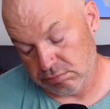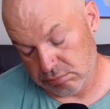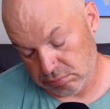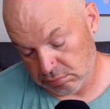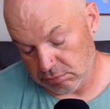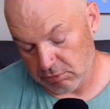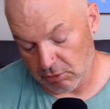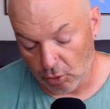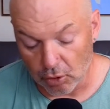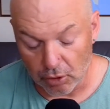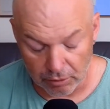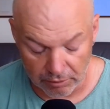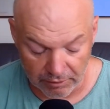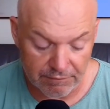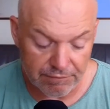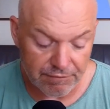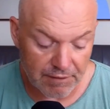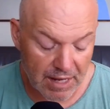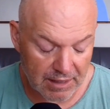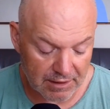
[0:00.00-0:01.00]
or
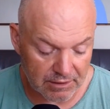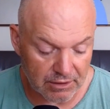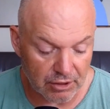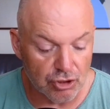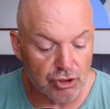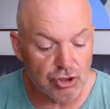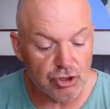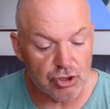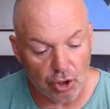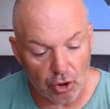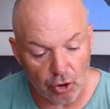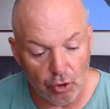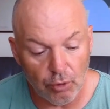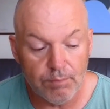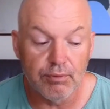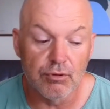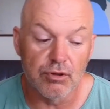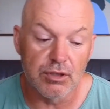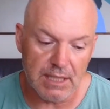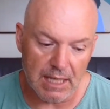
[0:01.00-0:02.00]
in fact, they're so
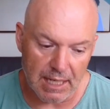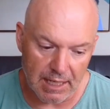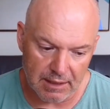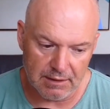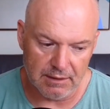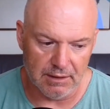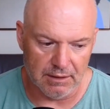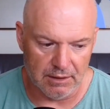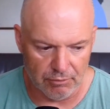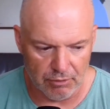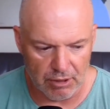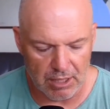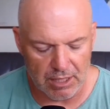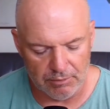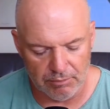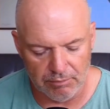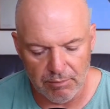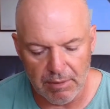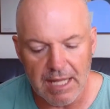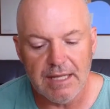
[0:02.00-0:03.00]
protected
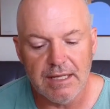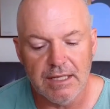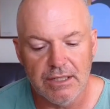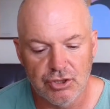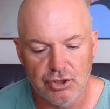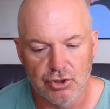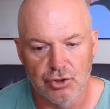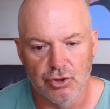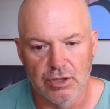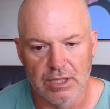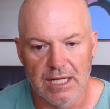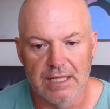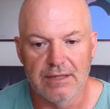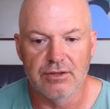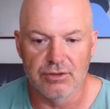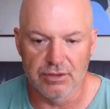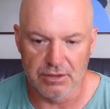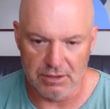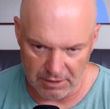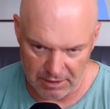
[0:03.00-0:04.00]
around making sure that
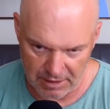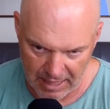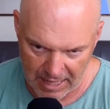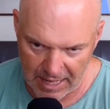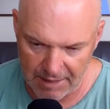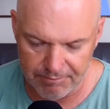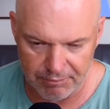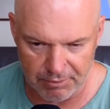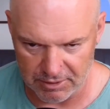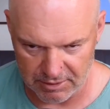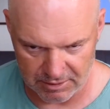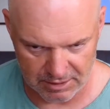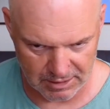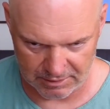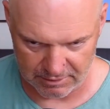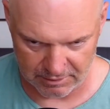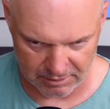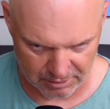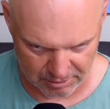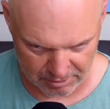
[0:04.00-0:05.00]
doesn't happen
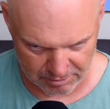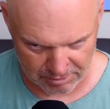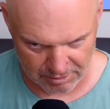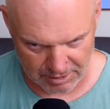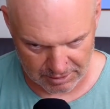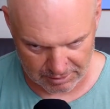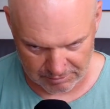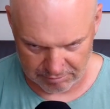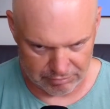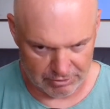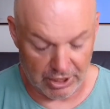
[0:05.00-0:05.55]
that they're like the